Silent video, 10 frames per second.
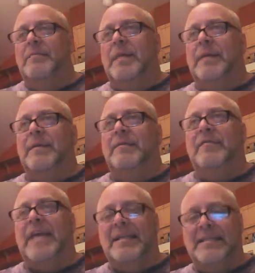maybe
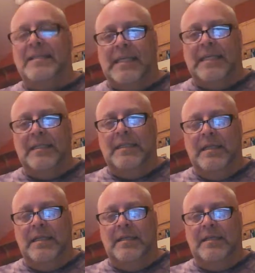advancing
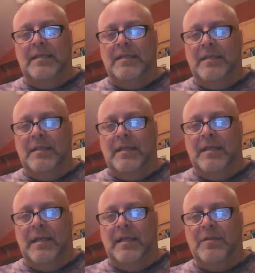in
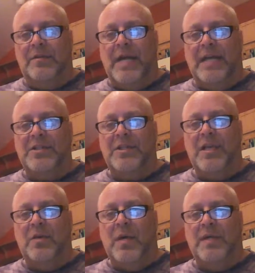the direction
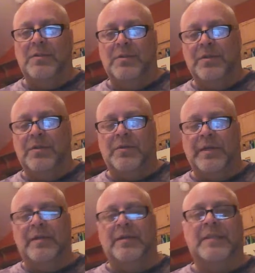that you want to in your
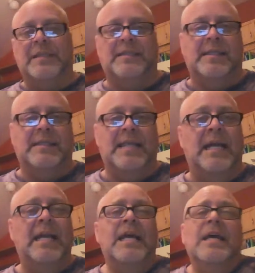career and things like that."